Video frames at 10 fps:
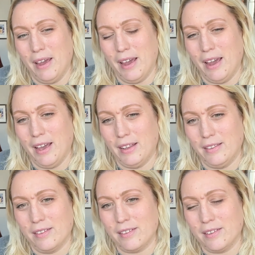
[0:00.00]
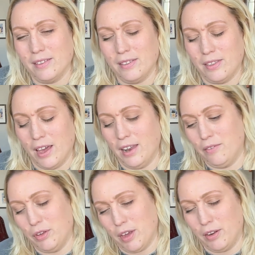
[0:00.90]
and then if
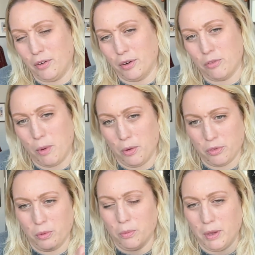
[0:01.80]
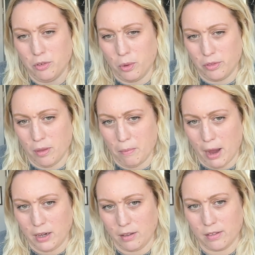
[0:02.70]
it's underexposed, it will be towards the
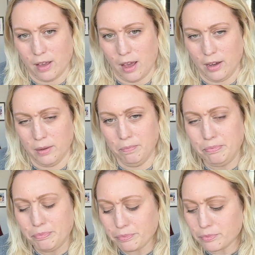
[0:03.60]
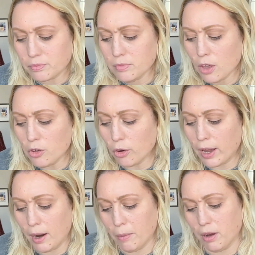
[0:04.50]
minus side. Your
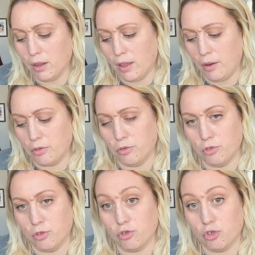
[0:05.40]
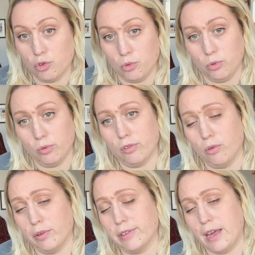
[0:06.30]
camera allows you to choose
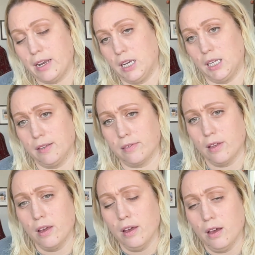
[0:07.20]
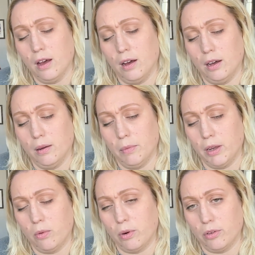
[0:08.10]
your settings um, in
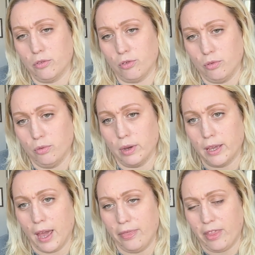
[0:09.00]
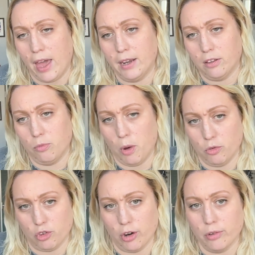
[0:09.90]
order to get that
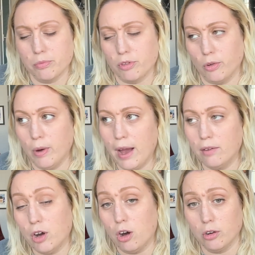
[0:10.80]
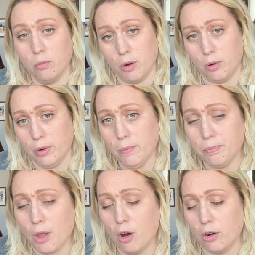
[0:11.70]
exposure. So you have auto mode.
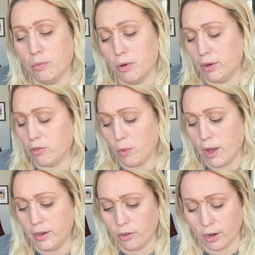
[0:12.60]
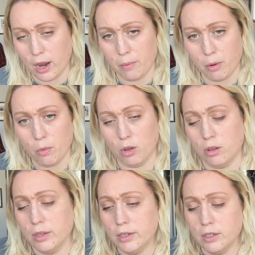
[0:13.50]
Auto mode is when your camera will